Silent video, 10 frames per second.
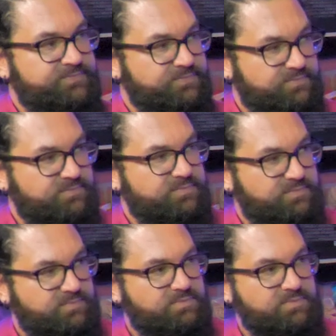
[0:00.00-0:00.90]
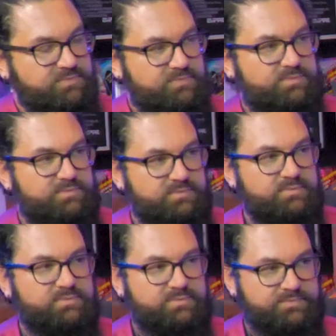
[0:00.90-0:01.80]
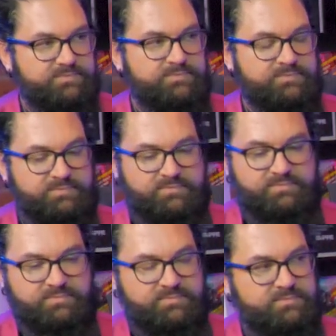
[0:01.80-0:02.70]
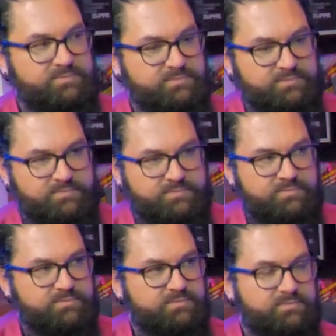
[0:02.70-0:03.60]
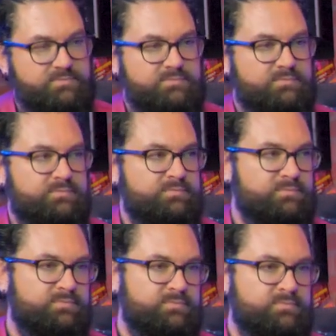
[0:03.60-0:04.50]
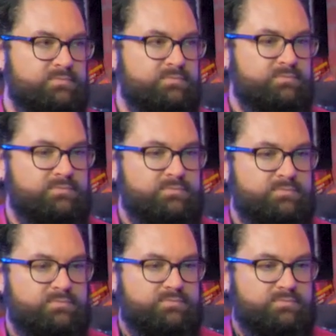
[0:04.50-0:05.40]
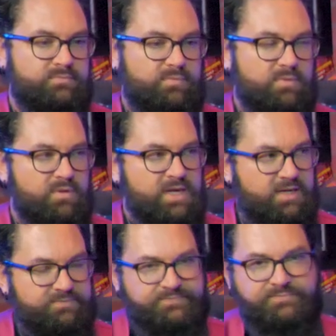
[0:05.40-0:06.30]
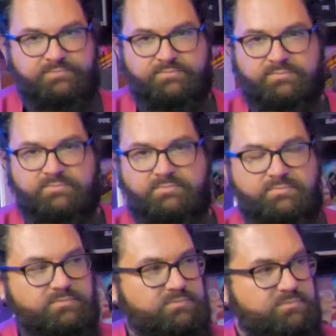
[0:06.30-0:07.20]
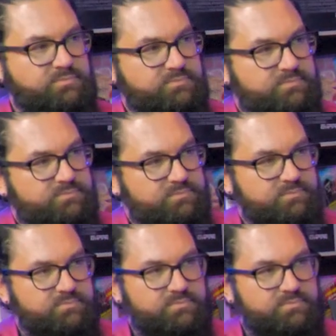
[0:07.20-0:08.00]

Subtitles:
[no speech]